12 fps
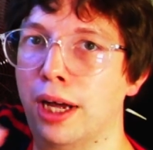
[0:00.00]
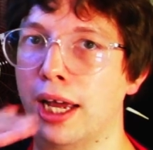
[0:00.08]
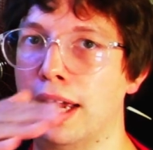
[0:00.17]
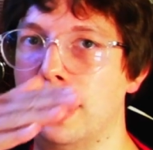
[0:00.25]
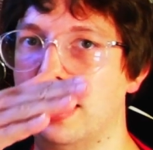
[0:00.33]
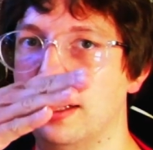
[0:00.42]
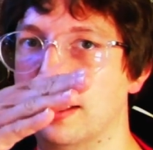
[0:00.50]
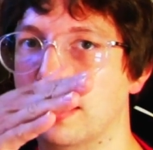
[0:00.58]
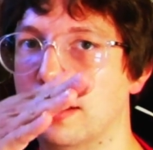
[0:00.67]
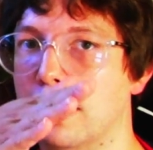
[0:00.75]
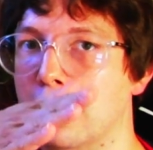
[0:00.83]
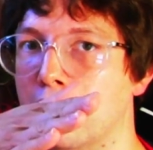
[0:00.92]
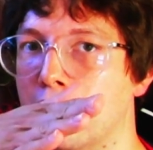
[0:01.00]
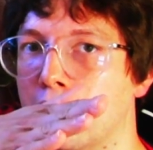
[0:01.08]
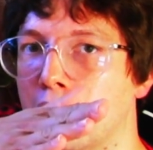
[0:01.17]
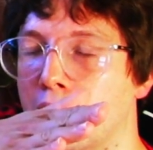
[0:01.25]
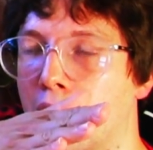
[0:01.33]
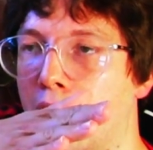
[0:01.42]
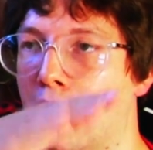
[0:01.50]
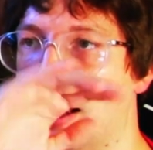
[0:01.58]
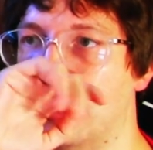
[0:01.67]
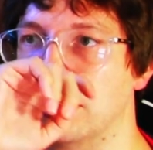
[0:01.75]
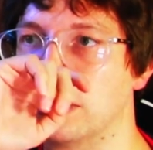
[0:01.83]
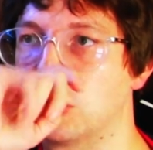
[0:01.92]
a
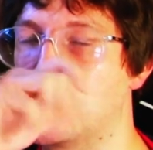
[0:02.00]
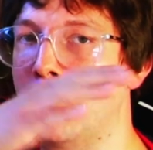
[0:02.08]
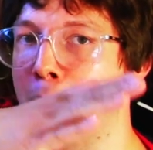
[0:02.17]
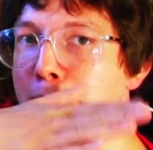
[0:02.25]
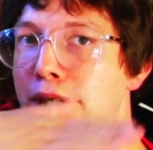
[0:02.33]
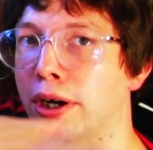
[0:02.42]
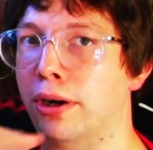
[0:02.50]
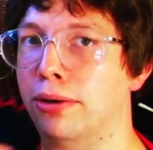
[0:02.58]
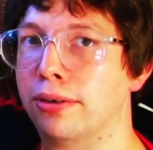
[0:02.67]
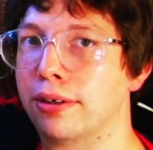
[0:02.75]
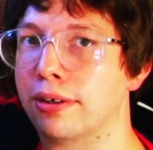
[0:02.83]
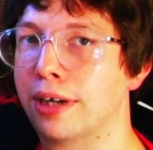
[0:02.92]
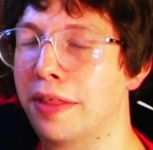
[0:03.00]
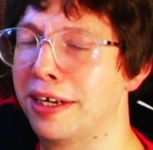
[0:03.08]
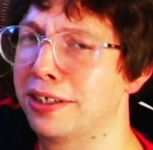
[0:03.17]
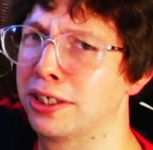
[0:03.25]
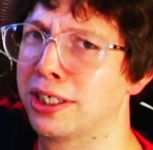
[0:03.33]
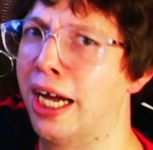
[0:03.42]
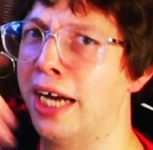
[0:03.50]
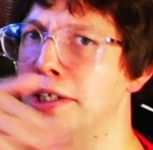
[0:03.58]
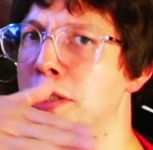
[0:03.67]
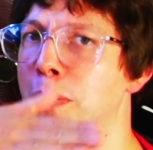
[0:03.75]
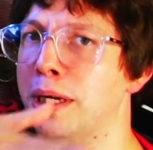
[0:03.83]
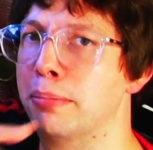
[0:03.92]
sweep tone, I think it's a sine
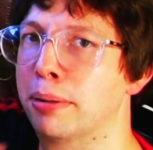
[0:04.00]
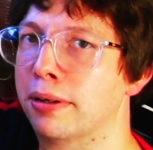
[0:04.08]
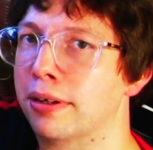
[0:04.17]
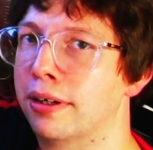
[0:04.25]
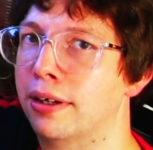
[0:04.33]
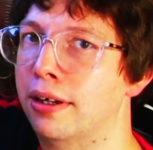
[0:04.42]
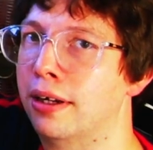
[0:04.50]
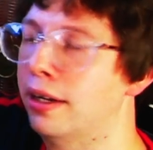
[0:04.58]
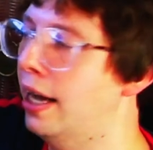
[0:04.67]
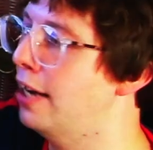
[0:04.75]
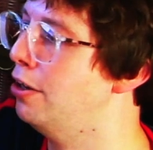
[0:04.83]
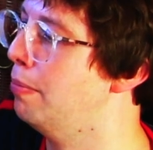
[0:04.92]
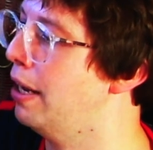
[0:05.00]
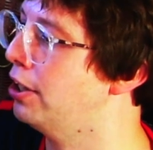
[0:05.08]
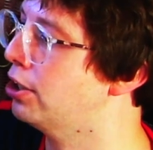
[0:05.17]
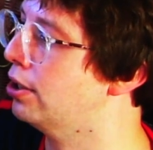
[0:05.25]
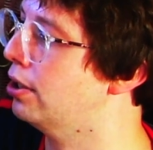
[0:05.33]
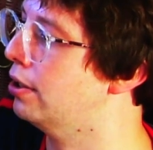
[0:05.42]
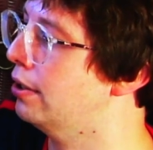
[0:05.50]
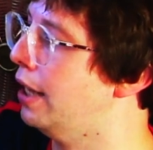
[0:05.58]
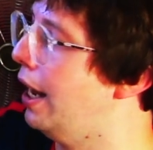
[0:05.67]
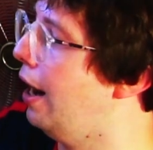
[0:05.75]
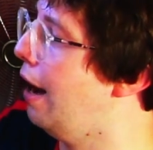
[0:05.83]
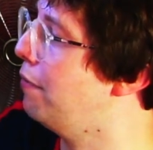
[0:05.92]
sweep, and you make sure
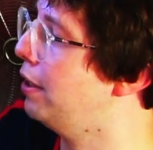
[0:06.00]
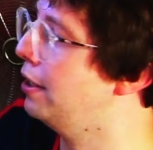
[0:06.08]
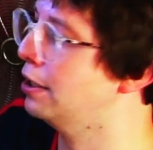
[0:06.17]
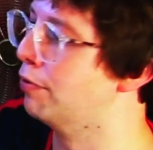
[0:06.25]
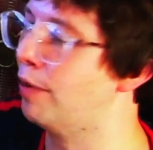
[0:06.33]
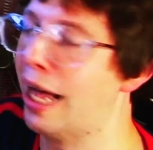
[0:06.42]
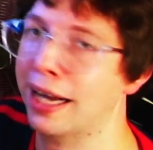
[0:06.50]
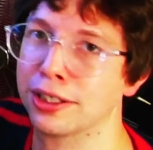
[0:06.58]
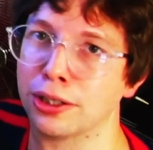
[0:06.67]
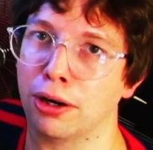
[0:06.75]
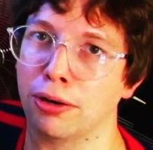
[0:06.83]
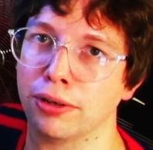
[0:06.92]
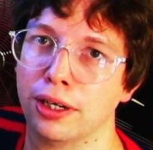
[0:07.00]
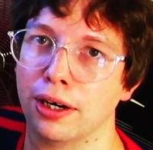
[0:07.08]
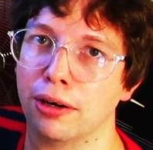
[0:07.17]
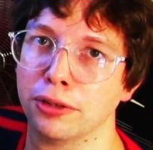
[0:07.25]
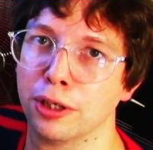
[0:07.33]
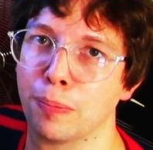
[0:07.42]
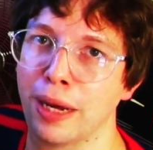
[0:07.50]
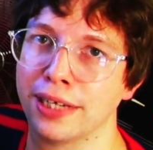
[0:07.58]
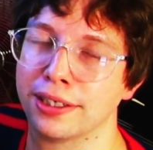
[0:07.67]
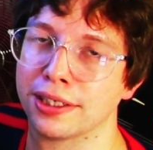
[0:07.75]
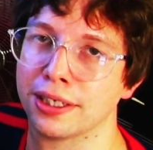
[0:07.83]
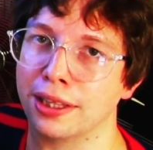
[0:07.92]
that everything's flat. So, you know, your
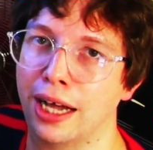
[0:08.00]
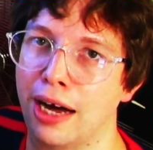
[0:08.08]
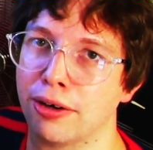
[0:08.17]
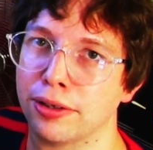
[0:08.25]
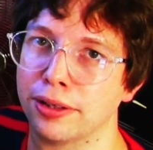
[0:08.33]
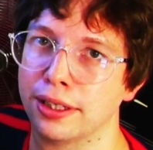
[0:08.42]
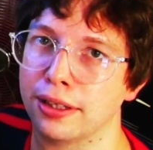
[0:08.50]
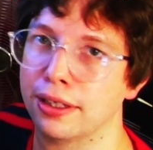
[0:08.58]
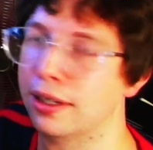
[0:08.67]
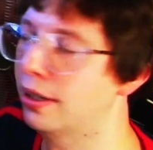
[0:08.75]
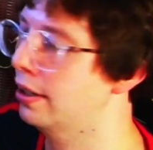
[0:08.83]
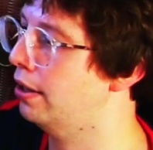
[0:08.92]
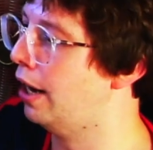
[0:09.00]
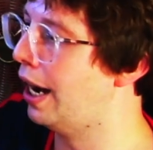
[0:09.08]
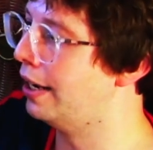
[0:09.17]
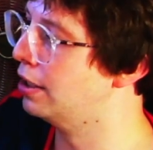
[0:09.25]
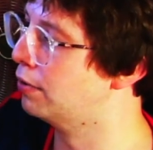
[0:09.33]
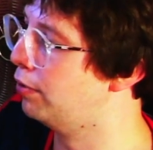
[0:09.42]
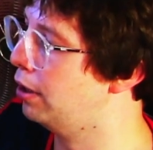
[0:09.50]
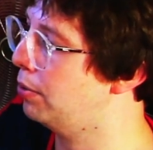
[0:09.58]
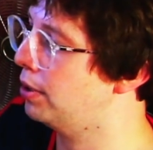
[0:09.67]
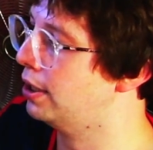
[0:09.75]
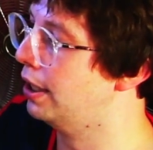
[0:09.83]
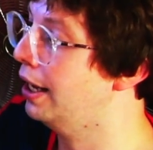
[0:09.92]
bass isn't louder than the highest
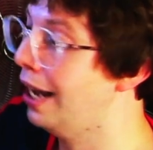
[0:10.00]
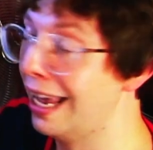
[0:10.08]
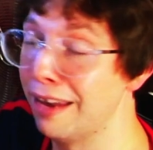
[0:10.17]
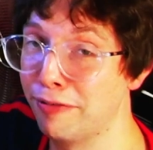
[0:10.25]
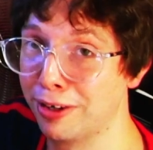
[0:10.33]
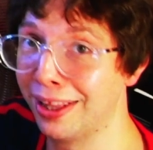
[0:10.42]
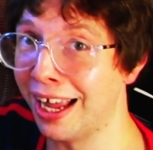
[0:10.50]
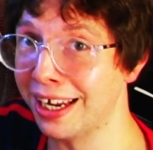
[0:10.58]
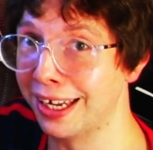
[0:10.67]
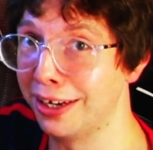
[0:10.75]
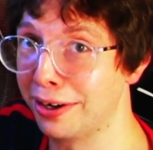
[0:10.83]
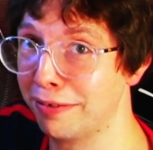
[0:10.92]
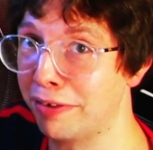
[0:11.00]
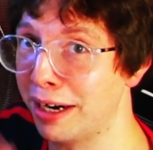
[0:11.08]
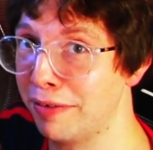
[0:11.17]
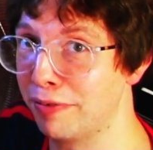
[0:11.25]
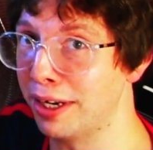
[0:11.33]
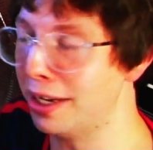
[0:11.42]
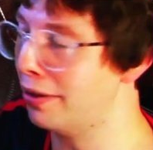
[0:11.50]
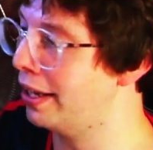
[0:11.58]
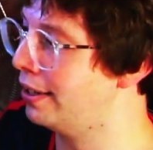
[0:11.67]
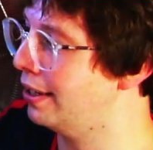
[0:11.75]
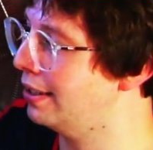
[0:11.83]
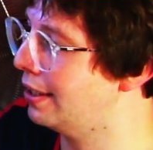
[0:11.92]
frequency. And if you're lucky, you can find a video
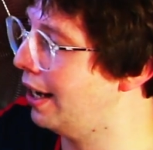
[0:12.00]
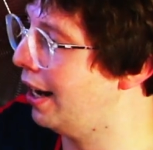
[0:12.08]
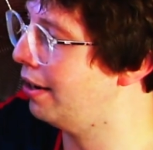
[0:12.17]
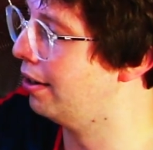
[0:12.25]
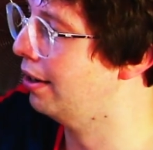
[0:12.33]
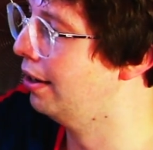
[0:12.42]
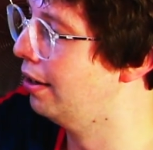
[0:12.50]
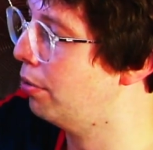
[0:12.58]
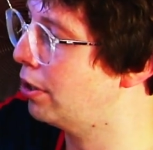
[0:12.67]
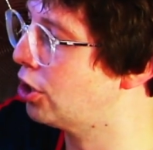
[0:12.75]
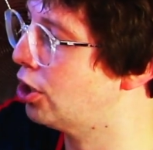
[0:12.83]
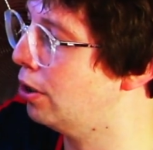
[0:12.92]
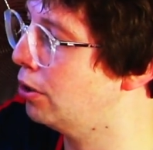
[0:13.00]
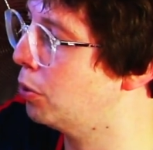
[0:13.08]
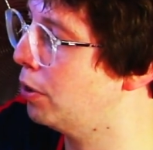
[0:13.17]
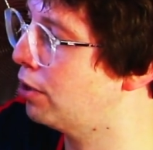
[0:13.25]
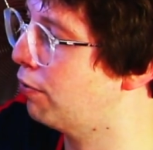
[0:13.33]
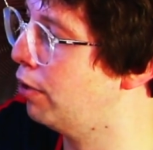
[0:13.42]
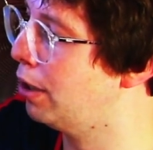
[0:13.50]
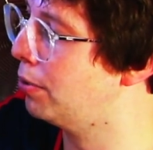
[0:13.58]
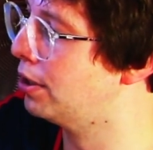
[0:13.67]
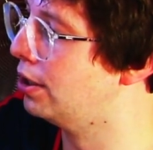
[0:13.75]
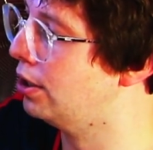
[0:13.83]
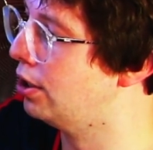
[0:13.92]
that does that where it shows which
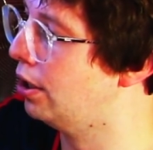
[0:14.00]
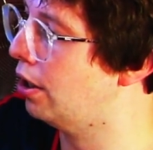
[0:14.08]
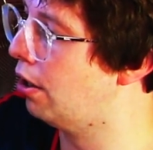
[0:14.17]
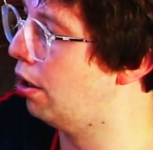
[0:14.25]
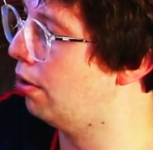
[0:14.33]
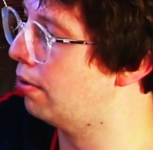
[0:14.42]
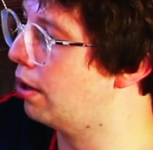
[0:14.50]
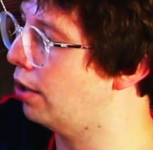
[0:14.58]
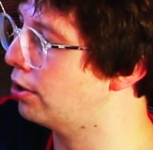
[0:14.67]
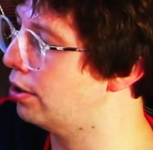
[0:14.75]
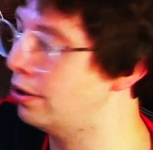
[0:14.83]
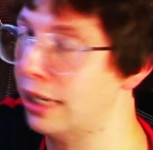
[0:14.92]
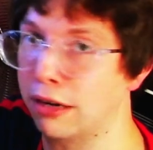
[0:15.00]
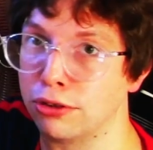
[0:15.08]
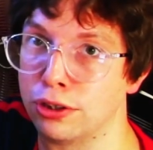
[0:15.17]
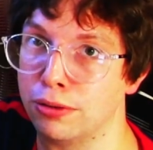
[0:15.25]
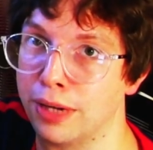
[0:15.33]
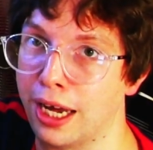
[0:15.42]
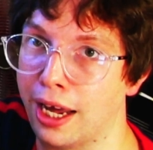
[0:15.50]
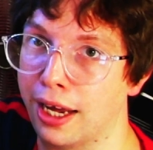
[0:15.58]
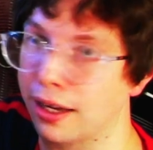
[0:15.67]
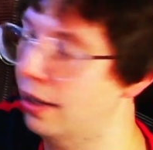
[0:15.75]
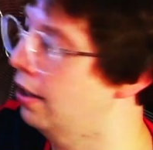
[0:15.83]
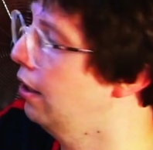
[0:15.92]
frequency. So you can go, oh, I'll turn down 2K.
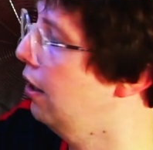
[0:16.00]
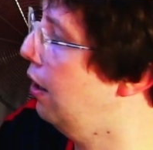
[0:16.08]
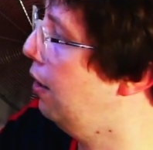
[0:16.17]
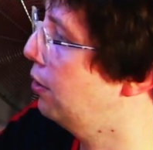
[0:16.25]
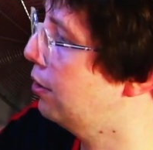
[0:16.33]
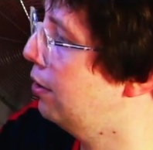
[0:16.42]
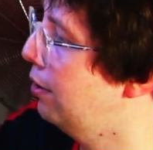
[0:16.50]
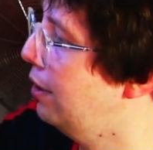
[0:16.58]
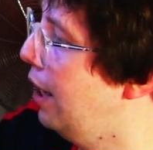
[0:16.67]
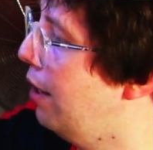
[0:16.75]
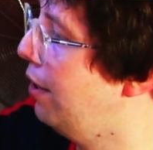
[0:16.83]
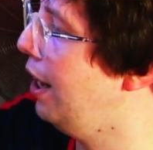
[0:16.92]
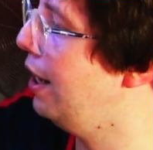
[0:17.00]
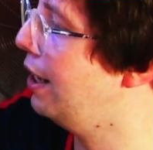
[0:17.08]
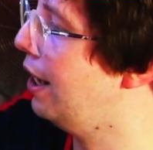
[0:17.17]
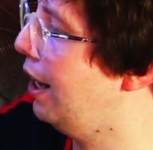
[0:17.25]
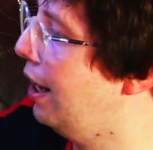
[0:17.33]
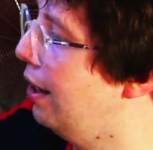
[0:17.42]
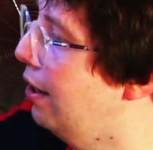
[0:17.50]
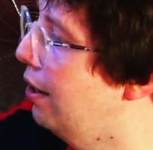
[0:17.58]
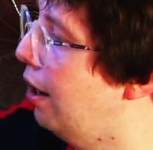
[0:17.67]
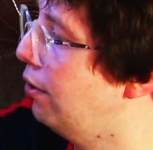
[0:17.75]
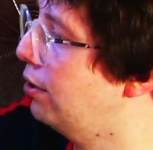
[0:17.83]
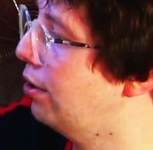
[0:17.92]
I'll turn down 8K.
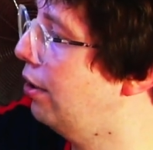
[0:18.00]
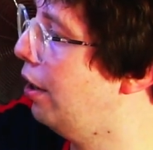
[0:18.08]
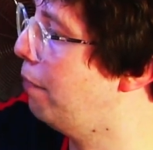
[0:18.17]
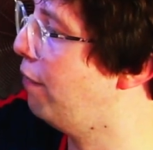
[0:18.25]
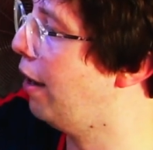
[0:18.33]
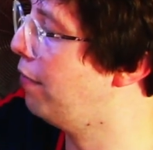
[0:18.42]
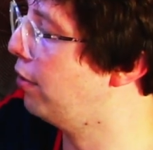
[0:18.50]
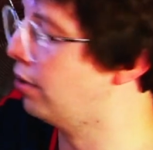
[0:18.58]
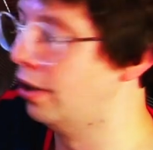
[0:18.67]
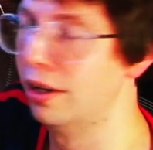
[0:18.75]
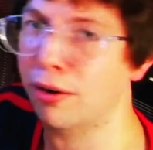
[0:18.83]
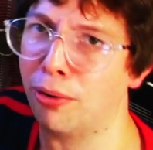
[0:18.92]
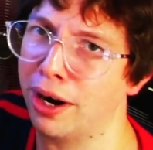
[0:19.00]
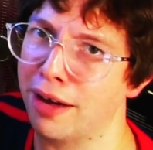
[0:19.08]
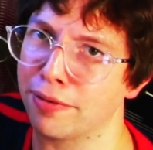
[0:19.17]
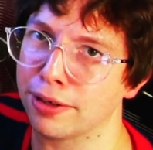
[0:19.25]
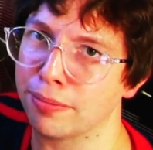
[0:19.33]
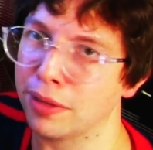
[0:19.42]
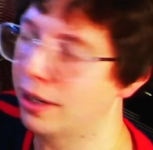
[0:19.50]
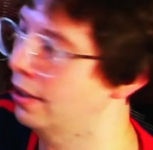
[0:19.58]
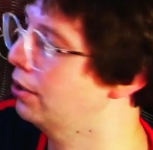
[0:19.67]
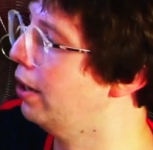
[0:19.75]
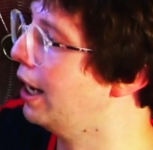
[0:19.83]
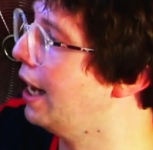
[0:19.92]
I'll turn up 500. Whatever.
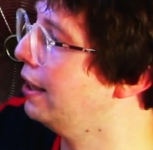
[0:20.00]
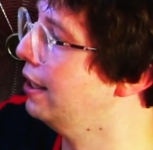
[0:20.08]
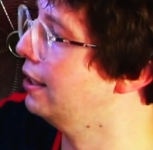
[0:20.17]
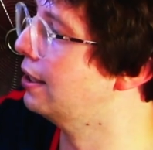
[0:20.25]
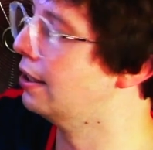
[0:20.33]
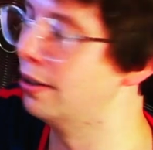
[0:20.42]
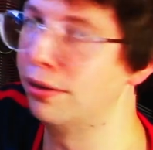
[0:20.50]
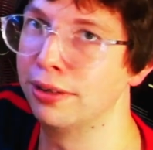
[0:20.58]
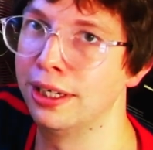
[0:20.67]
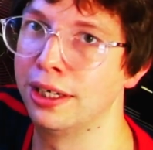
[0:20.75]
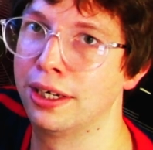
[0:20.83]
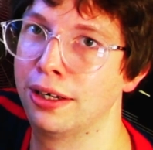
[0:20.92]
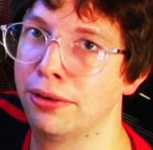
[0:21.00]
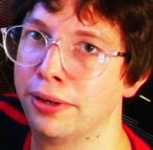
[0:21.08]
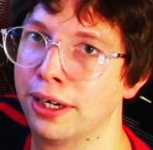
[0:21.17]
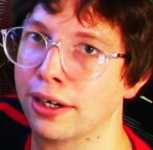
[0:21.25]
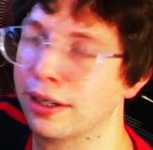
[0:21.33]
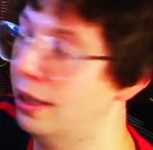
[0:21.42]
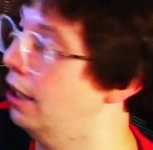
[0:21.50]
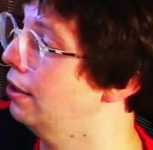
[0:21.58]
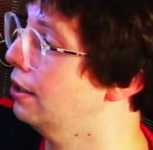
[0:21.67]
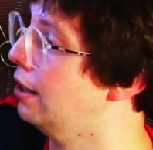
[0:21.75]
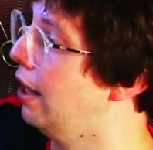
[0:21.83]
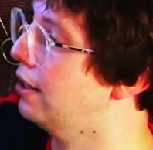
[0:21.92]
So I got this little EQ here. You like
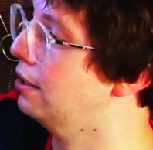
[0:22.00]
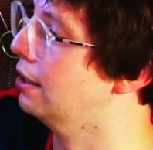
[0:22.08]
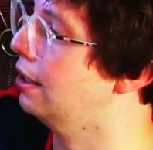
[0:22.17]
this glasses